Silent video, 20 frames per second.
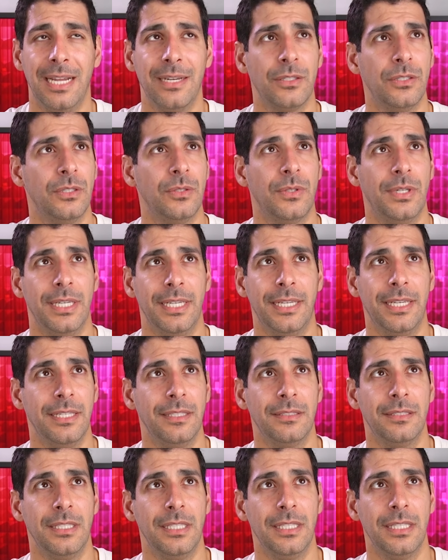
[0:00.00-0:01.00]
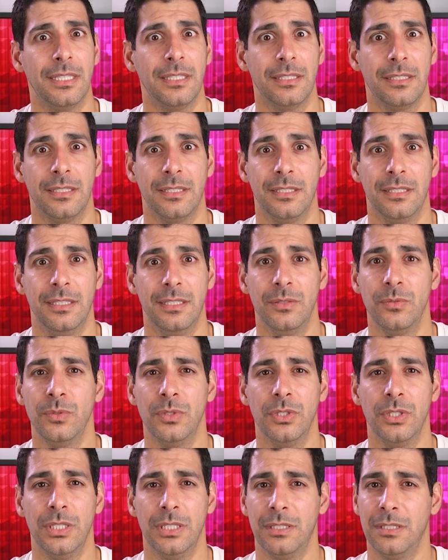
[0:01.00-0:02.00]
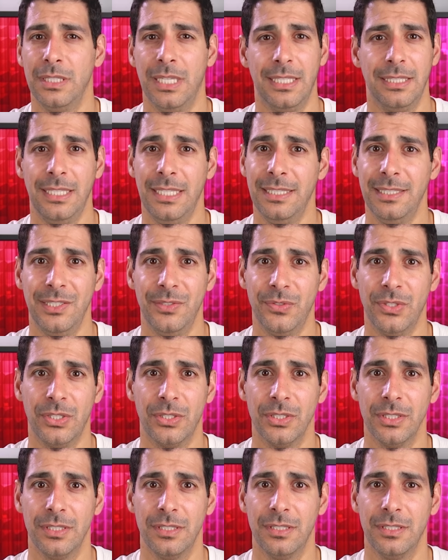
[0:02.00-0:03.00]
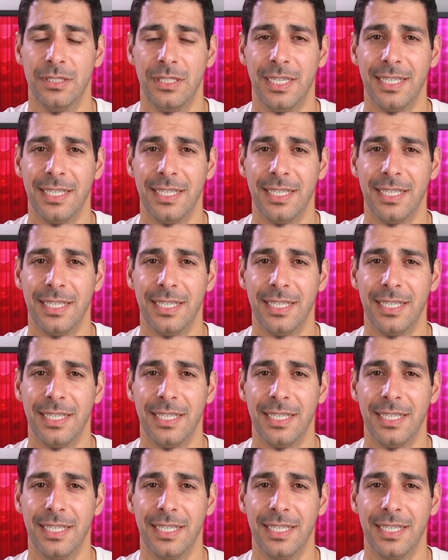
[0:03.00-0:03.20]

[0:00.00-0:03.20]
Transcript: I don't know why I can't say that. It, it's not that difficult.